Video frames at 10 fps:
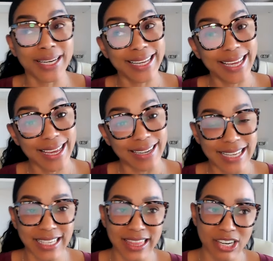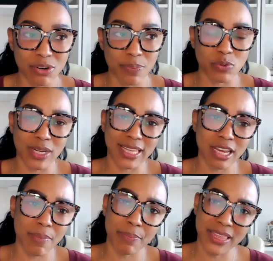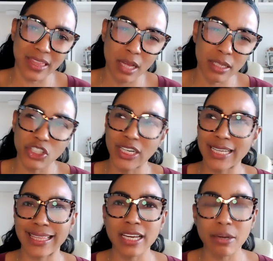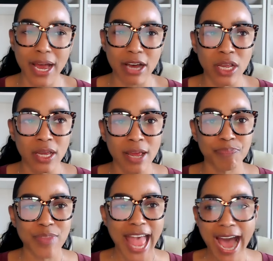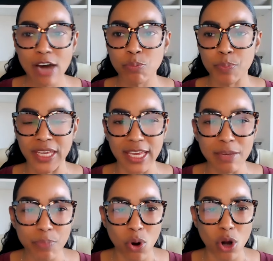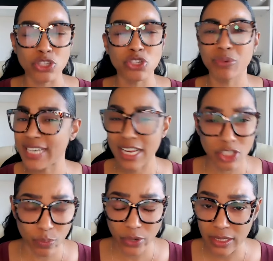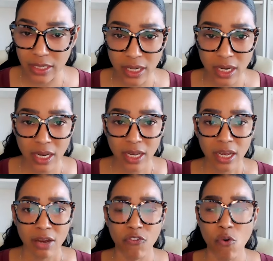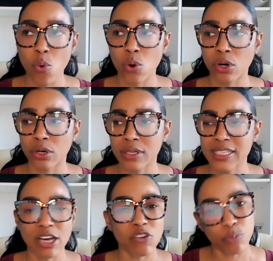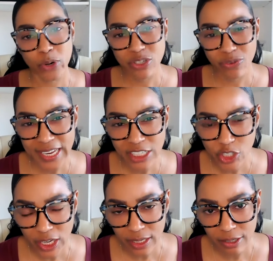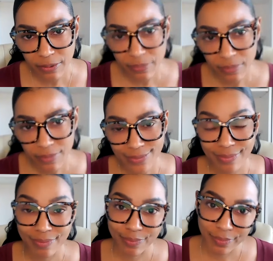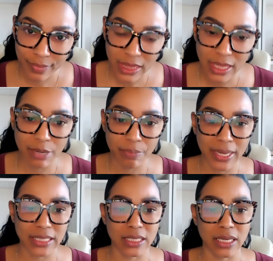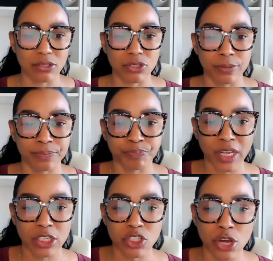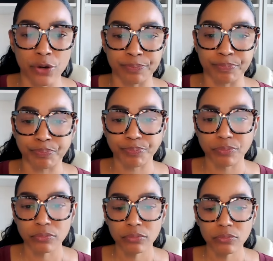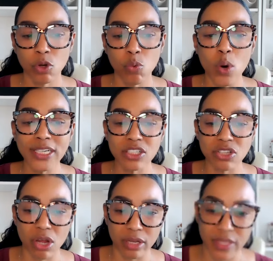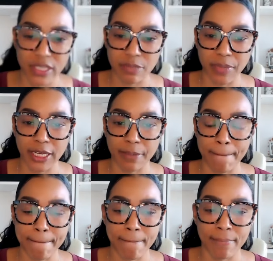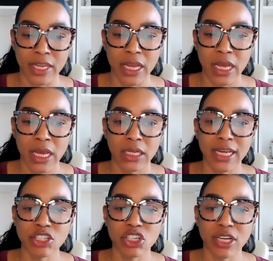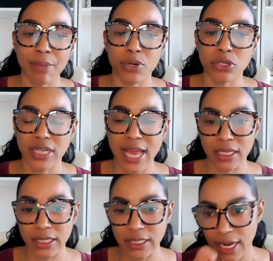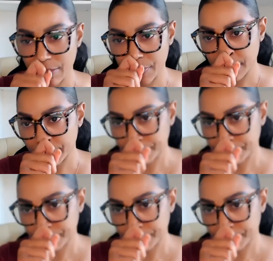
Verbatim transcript: again as a therapist when i think about pathology and i think about how people are so desperate for self-preservation then it makes sense so what does all of this mean let's look at personality types